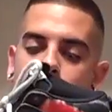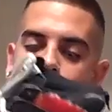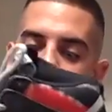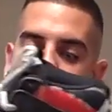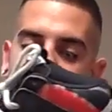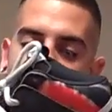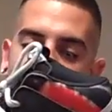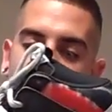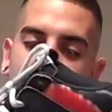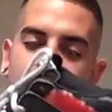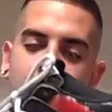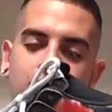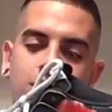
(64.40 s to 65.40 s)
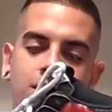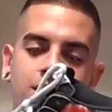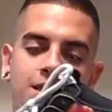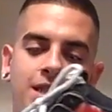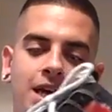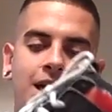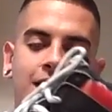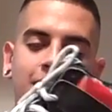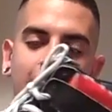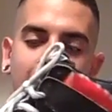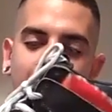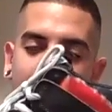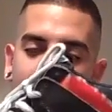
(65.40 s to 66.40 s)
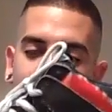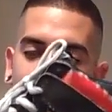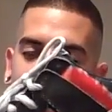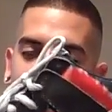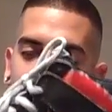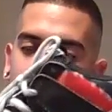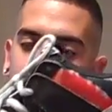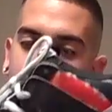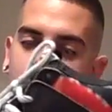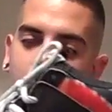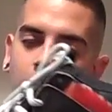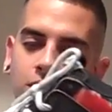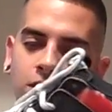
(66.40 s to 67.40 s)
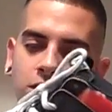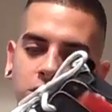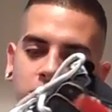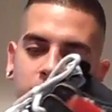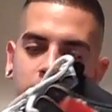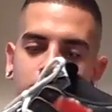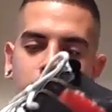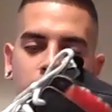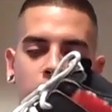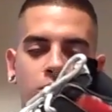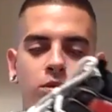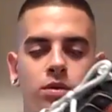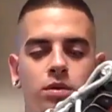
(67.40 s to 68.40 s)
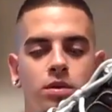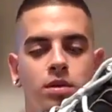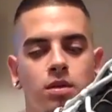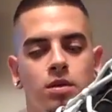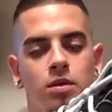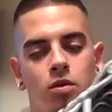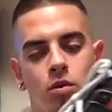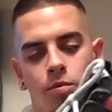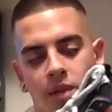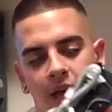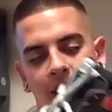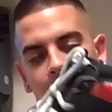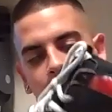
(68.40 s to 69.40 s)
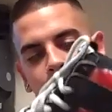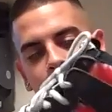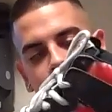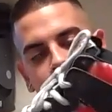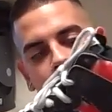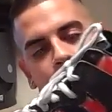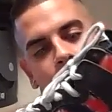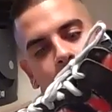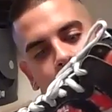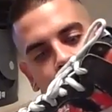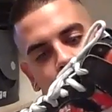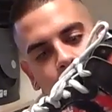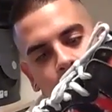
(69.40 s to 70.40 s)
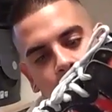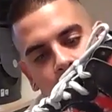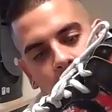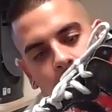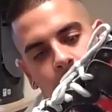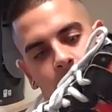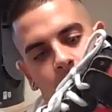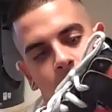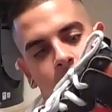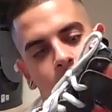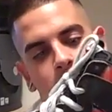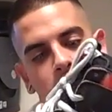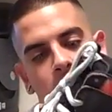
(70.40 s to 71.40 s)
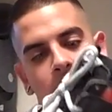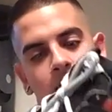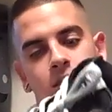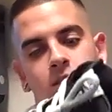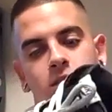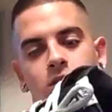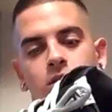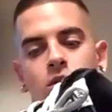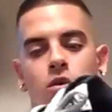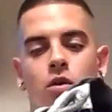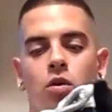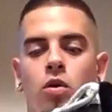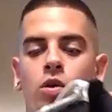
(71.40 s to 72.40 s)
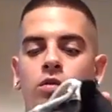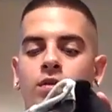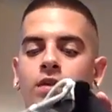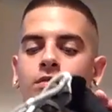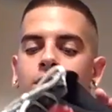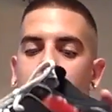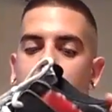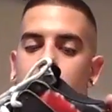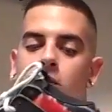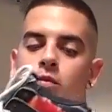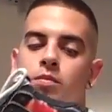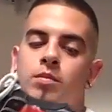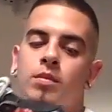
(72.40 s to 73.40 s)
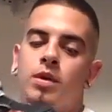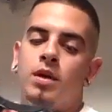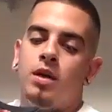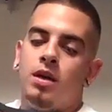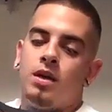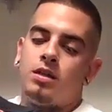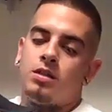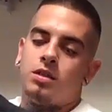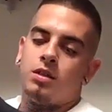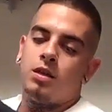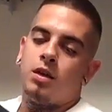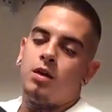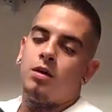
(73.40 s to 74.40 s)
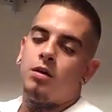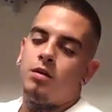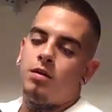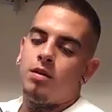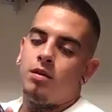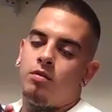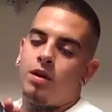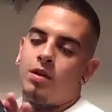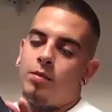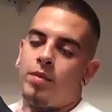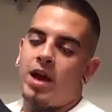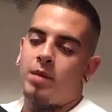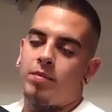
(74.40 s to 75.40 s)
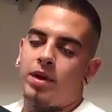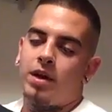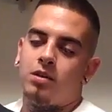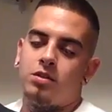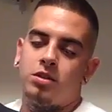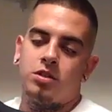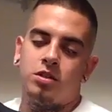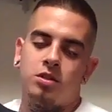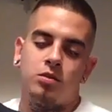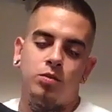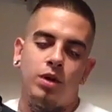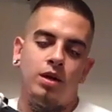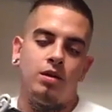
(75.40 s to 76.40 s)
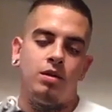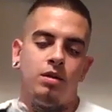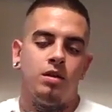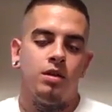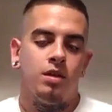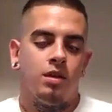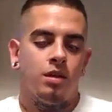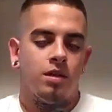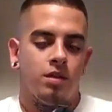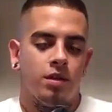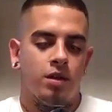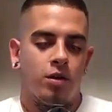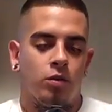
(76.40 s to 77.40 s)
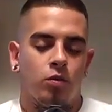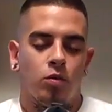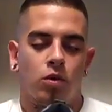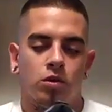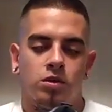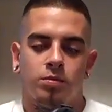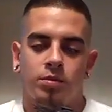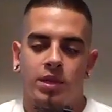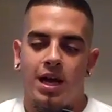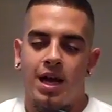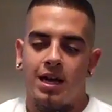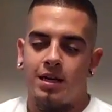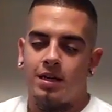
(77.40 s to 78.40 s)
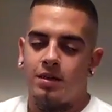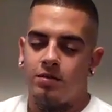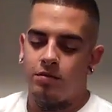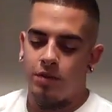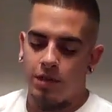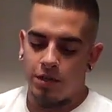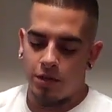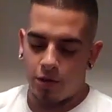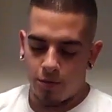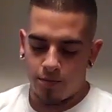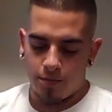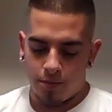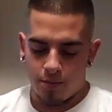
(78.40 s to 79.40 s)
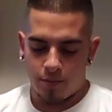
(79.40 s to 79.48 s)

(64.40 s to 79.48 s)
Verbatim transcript: Side panel is tie-dye in uh, orange and blue, or black you could say, for the San Francisco Giants. All around really dope. It's in the, around the back panel just as well. The inner walls are black, really dope.